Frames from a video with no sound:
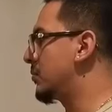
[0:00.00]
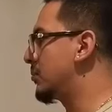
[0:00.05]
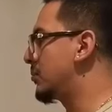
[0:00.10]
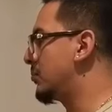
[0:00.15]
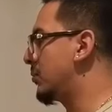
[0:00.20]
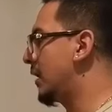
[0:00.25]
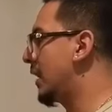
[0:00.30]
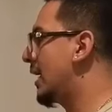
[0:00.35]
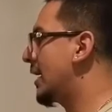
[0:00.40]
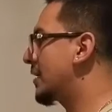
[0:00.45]

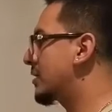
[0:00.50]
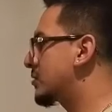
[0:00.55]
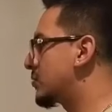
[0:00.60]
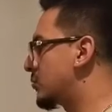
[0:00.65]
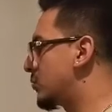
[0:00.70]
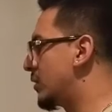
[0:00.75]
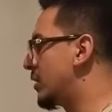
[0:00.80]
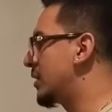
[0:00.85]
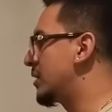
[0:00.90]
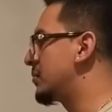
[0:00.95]
black,
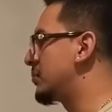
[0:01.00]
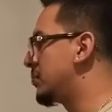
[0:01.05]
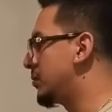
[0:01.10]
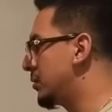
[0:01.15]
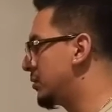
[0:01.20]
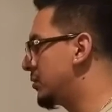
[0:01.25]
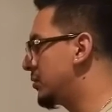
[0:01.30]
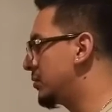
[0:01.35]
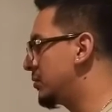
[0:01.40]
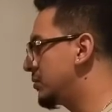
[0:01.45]
red,
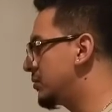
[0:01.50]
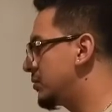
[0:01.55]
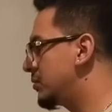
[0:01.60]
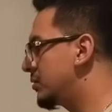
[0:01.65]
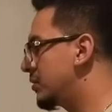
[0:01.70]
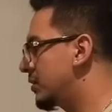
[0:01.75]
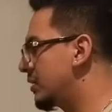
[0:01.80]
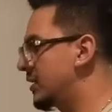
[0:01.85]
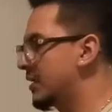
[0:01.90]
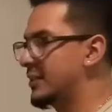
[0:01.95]
blue,
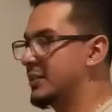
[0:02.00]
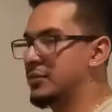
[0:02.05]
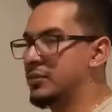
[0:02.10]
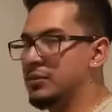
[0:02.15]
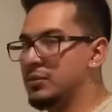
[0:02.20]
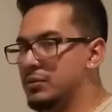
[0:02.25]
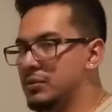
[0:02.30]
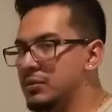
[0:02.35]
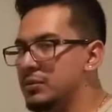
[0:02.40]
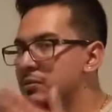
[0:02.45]
and
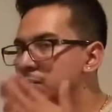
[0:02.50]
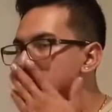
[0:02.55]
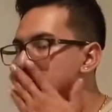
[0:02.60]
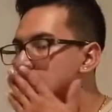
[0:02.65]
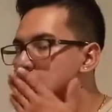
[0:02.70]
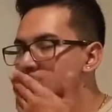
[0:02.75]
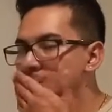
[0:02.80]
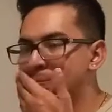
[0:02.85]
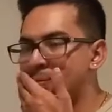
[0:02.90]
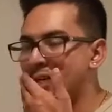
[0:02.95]
it'll
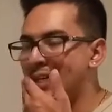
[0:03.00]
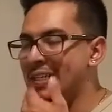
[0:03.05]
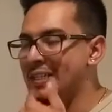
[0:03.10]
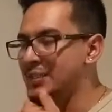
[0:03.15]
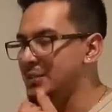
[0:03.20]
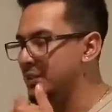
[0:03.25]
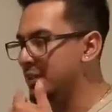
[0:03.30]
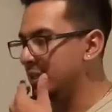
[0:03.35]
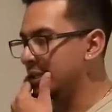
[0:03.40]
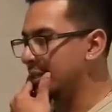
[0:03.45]
remind
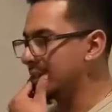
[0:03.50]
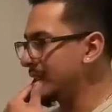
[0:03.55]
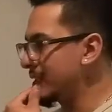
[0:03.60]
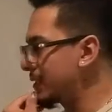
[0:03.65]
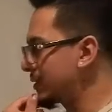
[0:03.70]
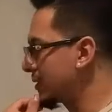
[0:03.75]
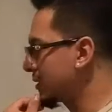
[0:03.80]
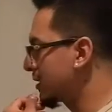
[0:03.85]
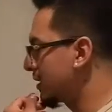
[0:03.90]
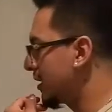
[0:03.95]
you that,
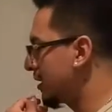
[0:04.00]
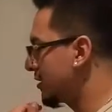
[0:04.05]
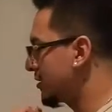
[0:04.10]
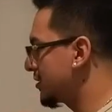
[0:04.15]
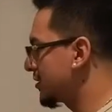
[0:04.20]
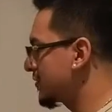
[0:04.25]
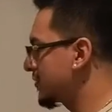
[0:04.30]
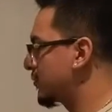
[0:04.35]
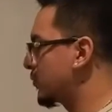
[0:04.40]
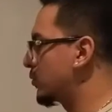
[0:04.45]
the
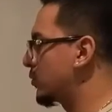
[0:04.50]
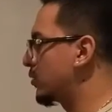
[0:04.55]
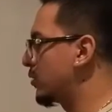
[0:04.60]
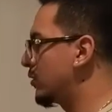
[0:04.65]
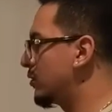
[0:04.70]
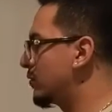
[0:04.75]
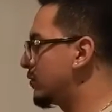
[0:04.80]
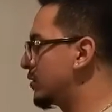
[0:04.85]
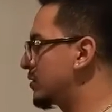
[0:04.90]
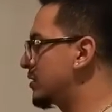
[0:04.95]
colors for
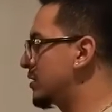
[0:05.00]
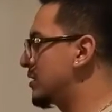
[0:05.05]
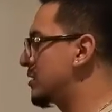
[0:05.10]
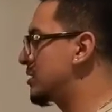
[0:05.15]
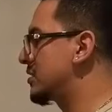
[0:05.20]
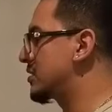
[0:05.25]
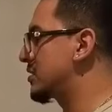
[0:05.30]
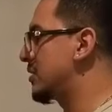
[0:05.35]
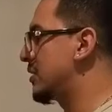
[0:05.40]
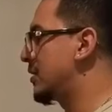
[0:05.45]
low voltage
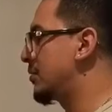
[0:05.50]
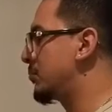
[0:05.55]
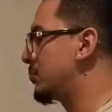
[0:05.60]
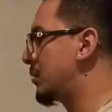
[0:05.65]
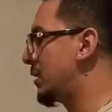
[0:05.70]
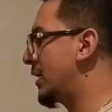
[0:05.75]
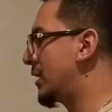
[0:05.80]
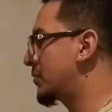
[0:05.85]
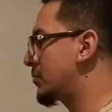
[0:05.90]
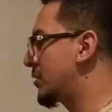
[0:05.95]
is
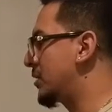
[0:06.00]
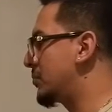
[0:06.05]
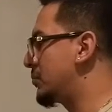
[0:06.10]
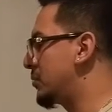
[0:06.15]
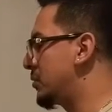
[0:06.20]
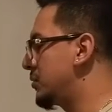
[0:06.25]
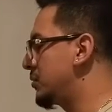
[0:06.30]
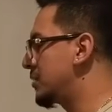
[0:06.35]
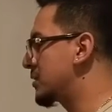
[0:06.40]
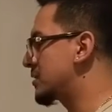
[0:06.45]
black, red,
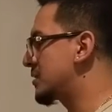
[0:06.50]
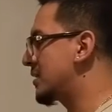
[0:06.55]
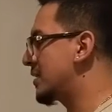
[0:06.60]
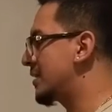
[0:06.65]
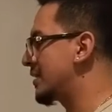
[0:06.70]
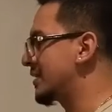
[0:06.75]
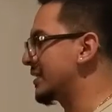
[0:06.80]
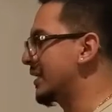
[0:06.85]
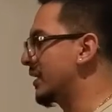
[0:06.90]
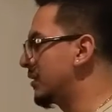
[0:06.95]
blue. It's
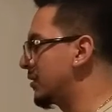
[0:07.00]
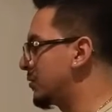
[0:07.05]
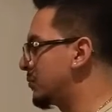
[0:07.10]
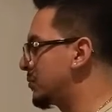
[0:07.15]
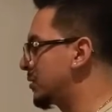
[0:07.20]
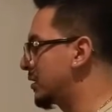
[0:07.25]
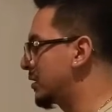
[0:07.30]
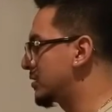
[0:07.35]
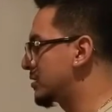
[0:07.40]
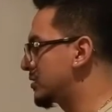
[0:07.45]
not yellow
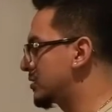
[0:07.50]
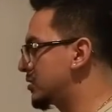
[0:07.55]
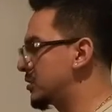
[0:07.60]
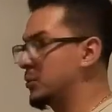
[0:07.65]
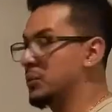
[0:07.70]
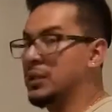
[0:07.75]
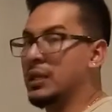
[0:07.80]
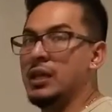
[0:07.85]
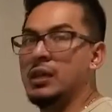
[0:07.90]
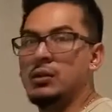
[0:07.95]
because there's no
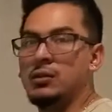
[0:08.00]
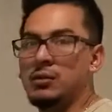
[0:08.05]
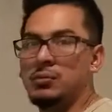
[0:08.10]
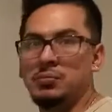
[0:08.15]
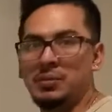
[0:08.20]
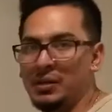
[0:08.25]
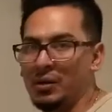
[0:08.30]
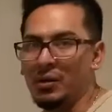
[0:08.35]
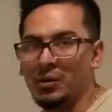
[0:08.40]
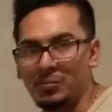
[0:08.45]
yellow in
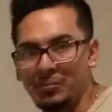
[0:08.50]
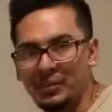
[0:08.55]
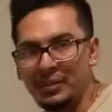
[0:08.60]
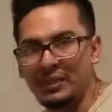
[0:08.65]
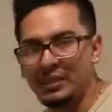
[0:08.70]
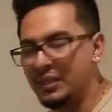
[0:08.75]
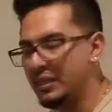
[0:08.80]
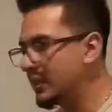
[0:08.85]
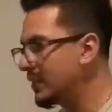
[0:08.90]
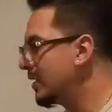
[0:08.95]

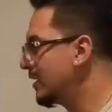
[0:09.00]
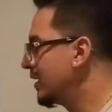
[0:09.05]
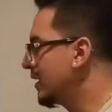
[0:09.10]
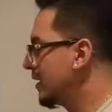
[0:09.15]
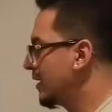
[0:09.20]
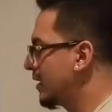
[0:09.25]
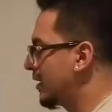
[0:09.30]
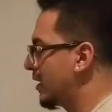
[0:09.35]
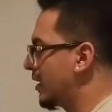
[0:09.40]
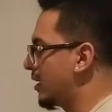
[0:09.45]
BRB.
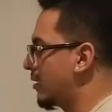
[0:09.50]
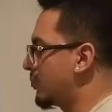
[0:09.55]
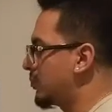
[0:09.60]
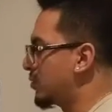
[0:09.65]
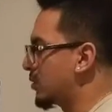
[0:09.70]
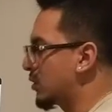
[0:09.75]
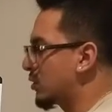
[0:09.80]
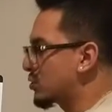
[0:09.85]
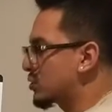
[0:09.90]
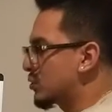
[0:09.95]

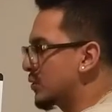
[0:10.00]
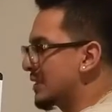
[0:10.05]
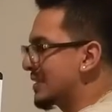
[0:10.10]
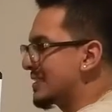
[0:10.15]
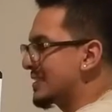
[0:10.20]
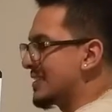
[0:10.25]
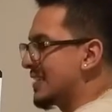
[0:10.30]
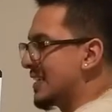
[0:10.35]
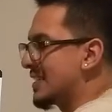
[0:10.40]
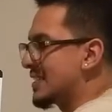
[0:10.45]
But also
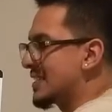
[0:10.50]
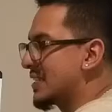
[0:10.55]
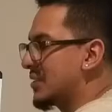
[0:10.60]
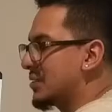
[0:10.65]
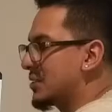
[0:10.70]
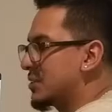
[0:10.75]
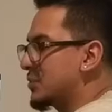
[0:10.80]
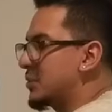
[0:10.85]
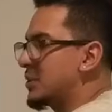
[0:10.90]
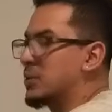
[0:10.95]
it
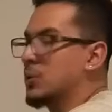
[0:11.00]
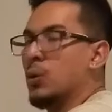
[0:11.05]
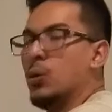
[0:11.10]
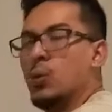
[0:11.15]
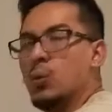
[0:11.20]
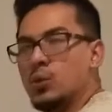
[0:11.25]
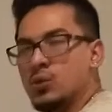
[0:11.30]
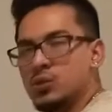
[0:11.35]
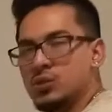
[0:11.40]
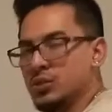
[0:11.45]
tells you in the
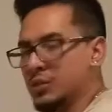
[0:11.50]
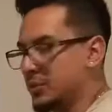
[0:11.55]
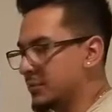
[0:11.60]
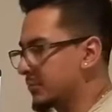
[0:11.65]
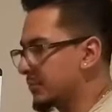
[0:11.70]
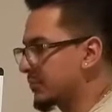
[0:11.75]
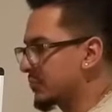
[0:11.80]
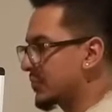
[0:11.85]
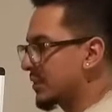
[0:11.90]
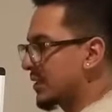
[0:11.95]
order.
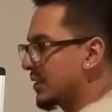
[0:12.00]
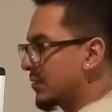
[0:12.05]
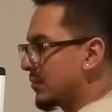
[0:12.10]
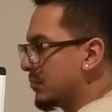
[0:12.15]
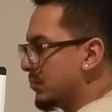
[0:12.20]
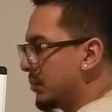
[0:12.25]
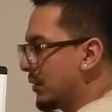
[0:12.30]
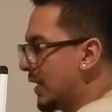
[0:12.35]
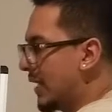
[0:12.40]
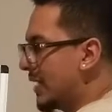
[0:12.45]

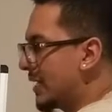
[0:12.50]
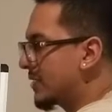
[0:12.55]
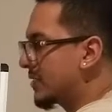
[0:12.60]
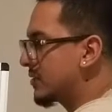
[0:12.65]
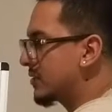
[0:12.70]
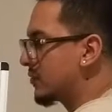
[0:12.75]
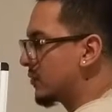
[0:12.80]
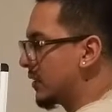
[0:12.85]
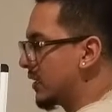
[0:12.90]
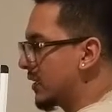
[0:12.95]
Black,
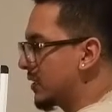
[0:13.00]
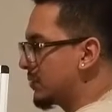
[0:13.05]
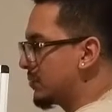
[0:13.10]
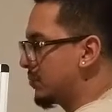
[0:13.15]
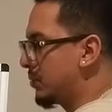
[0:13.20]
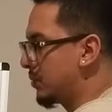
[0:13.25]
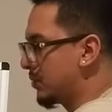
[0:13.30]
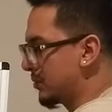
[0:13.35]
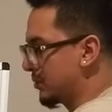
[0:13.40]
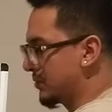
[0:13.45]
red,
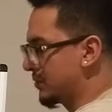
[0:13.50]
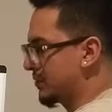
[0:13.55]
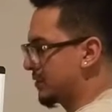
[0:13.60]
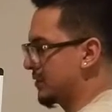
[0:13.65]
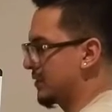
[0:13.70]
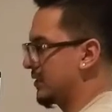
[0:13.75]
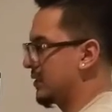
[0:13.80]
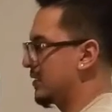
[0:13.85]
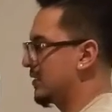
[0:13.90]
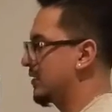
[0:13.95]
blue.
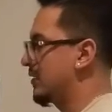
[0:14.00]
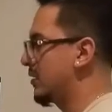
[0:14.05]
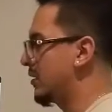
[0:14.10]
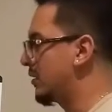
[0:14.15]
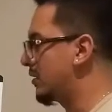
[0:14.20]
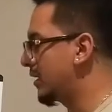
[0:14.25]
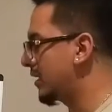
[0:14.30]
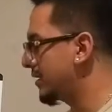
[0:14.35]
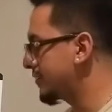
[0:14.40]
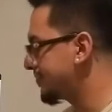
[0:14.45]

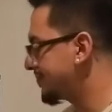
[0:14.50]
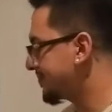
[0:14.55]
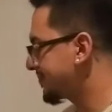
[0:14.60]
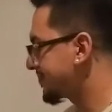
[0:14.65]
Alright?